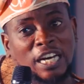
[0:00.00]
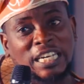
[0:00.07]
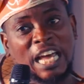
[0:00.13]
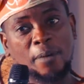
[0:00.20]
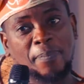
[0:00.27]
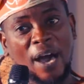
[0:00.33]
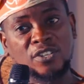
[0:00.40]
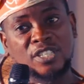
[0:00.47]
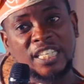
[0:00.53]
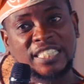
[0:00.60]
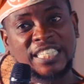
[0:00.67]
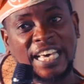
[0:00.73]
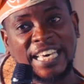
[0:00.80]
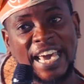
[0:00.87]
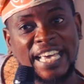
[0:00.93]
talking about
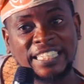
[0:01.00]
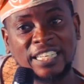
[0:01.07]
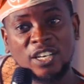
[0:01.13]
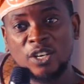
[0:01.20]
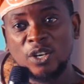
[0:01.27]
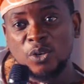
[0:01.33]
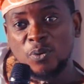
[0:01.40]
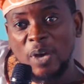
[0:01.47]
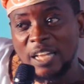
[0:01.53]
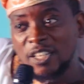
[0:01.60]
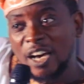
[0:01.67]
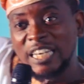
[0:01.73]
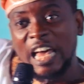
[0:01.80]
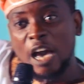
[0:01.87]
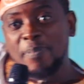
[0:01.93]
6 again. We are talking